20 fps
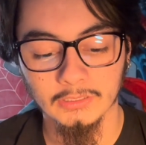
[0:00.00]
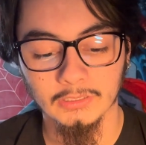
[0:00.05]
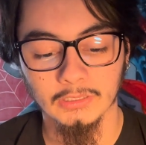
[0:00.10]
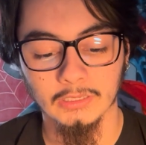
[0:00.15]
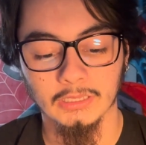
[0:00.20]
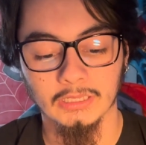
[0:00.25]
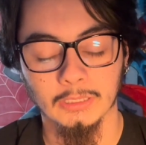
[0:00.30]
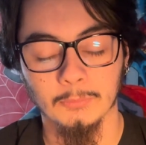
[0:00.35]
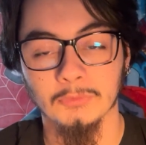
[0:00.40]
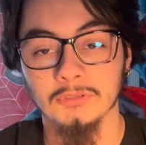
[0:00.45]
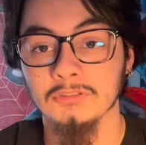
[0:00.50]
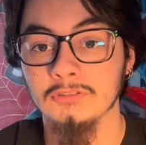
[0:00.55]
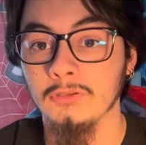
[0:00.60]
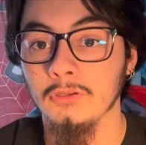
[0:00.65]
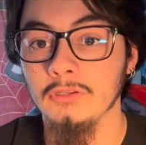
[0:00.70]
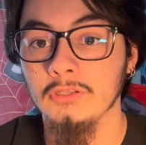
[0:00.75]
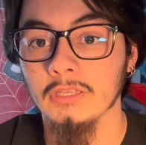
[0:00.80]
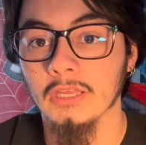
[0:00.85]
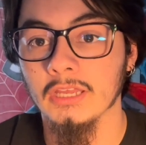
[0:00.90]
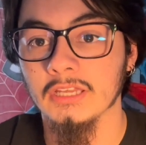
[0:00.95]
and I'm going to
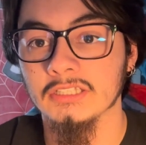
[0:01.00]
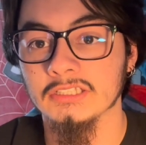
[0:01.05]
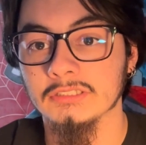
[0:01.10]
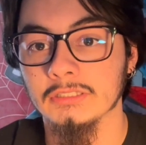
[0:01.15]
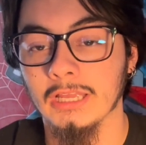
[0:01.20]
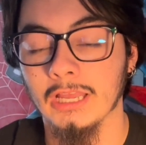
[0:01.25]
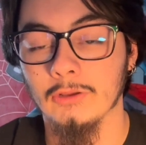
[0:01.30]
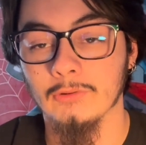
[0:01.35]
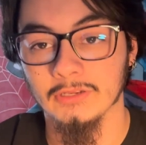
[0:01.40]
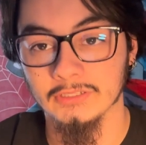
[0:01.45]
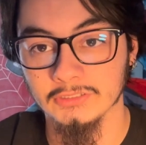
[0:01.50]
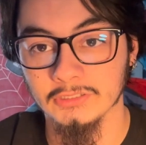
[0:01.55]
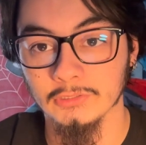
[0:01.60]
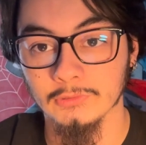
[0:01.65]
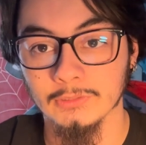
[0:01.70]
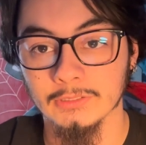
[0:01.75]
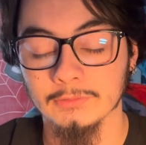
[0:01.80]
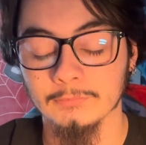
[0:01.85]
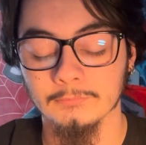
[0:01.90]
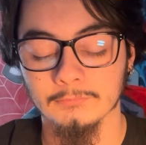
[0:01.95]
tell you guys how I
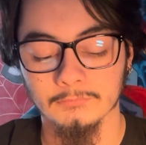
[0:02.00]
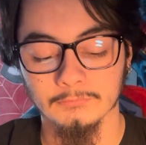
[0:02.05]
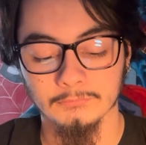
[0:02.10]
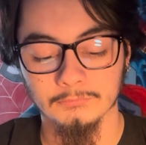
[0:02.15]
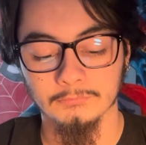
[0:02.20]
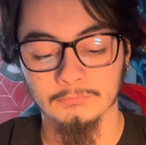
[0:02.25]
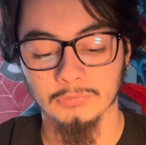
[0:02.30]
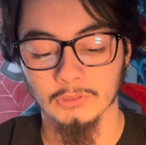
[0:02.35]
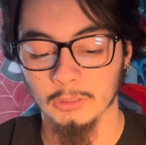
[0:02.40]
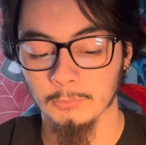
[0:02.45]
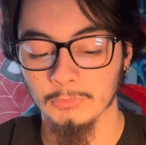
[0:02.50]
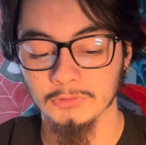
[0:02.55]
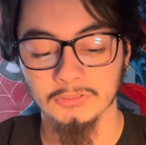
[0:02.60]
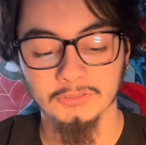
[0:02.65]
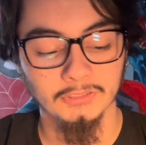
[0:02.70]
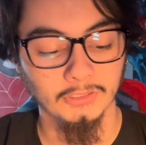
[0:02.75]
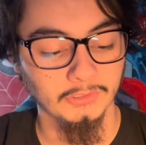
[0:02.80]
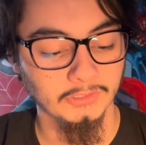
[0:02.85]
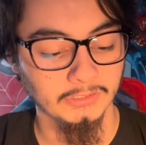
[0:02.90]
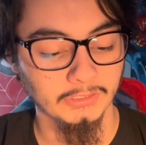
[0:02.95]
do it. But I'm going to
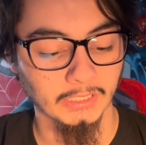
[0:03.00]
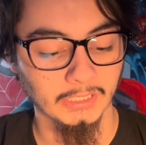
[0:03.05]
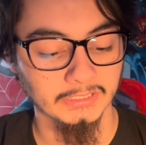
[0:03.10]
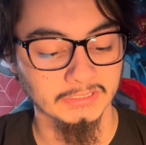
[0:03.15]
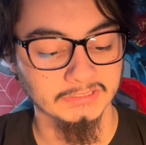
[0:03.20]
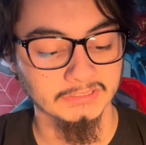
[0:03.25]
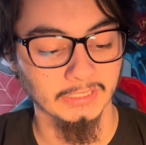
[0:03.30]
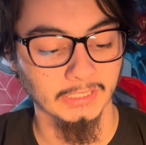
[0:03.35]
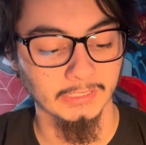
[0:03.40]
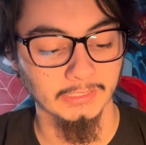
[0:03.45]
tell you guys